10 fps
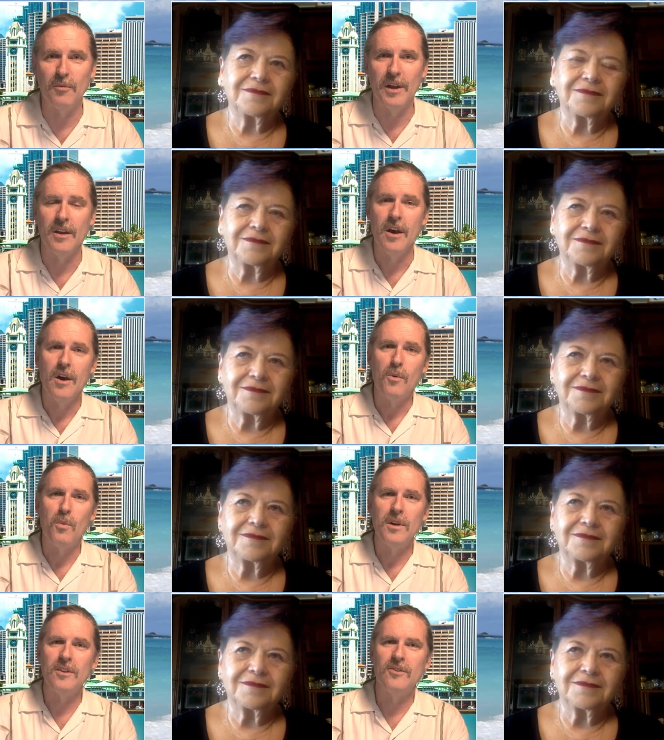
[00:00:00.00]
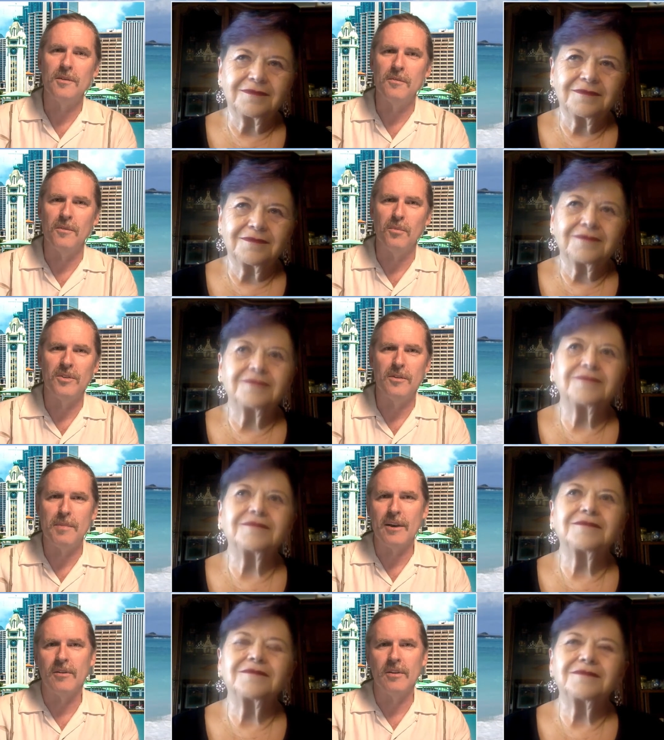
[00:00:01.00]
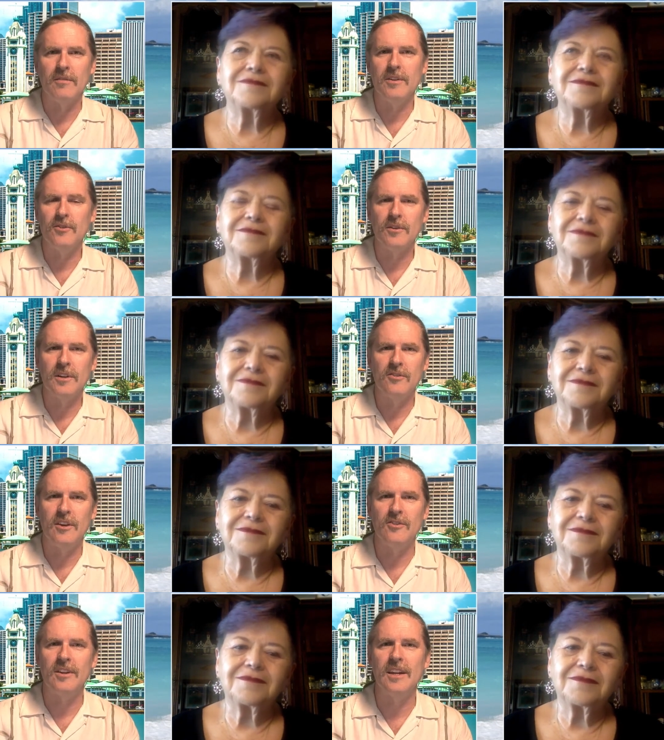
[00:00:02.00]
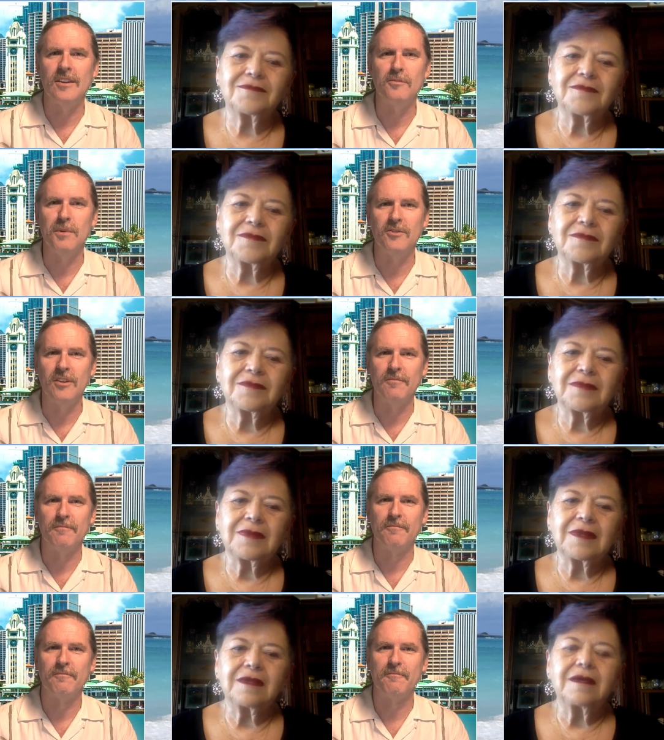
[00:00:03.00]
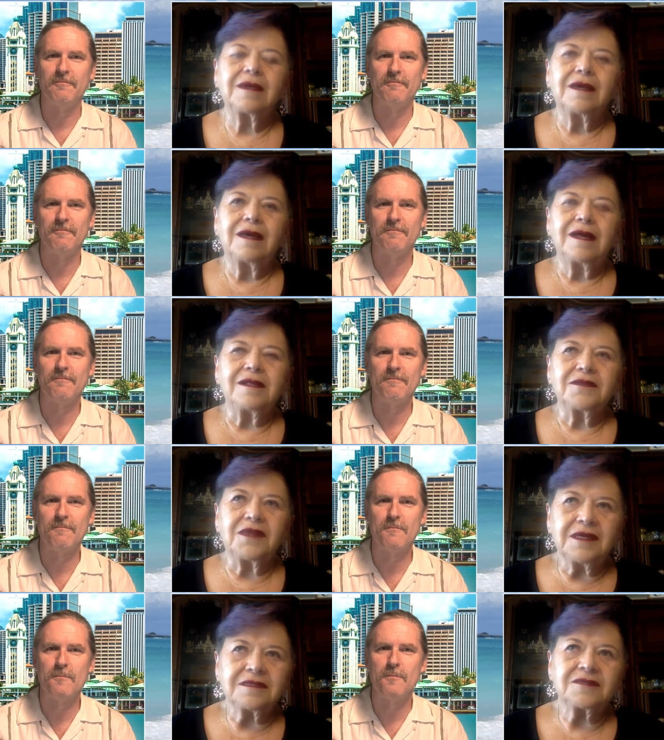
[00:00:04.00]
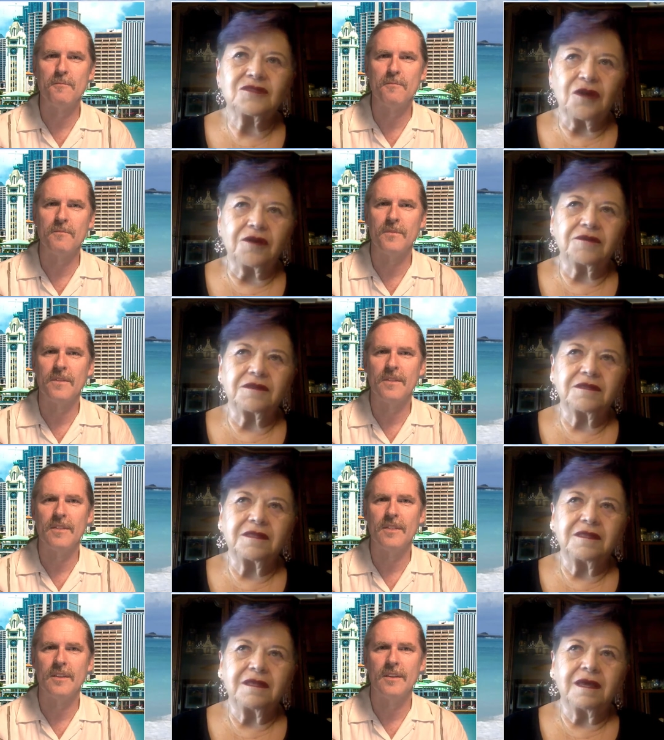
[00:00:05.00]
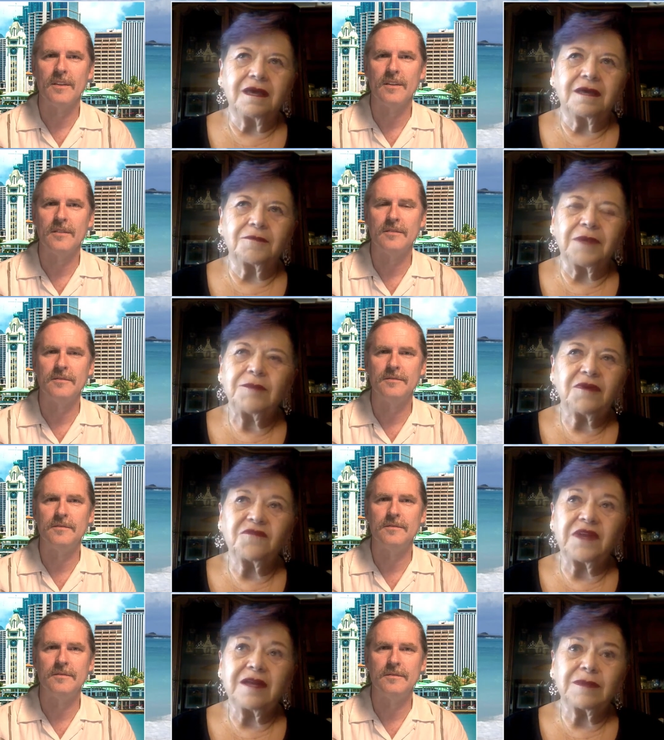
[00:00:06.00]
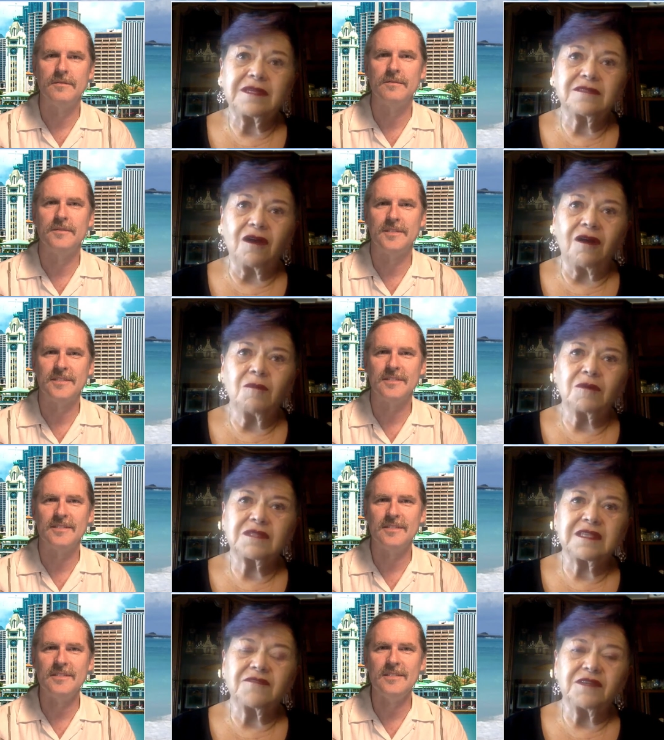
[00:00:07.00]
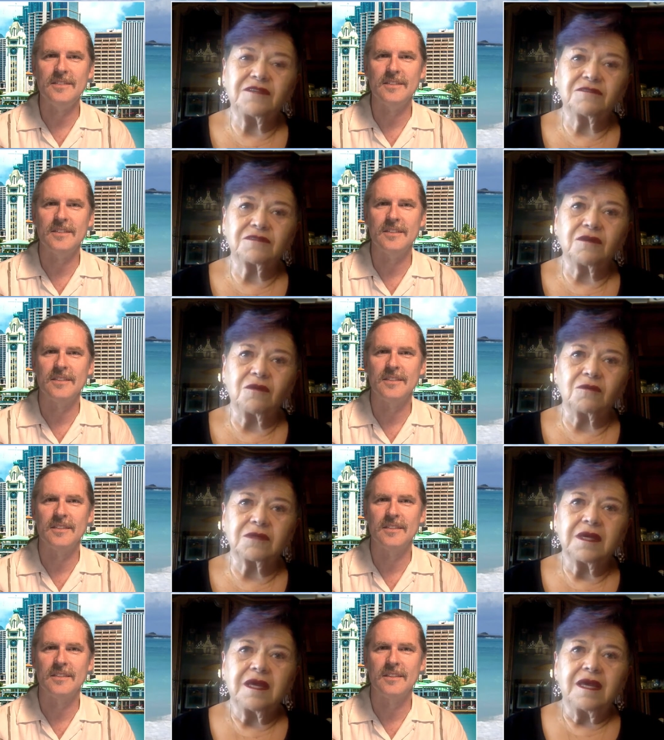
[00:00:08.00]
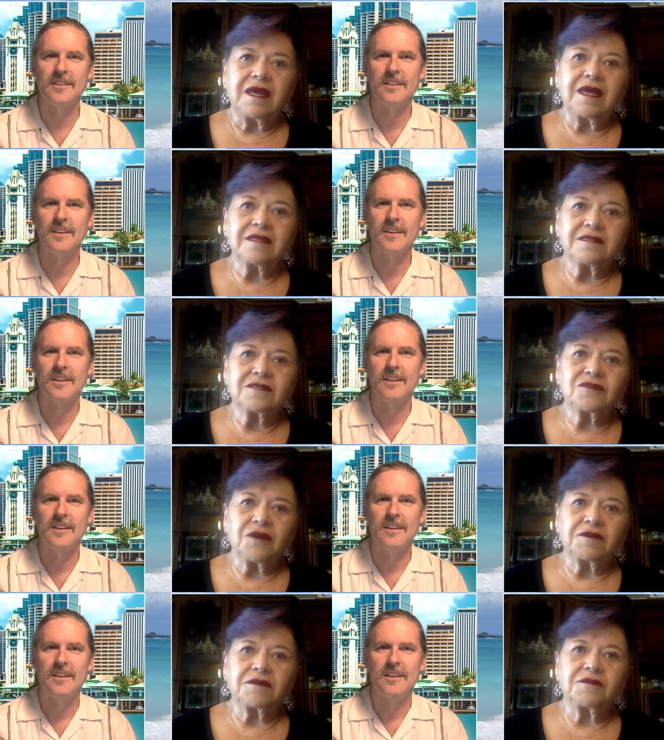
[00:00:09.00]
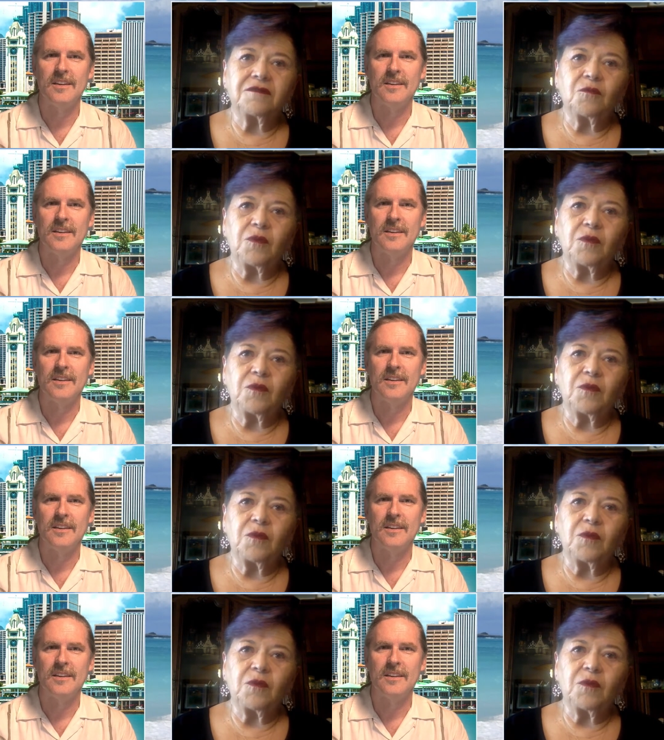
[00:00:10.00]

Speaker 1: oh eight. What is the, what's the background of this organization and its mission?
Speaker 2: This started, uh, Rainbow Family is almost seven years old. It started the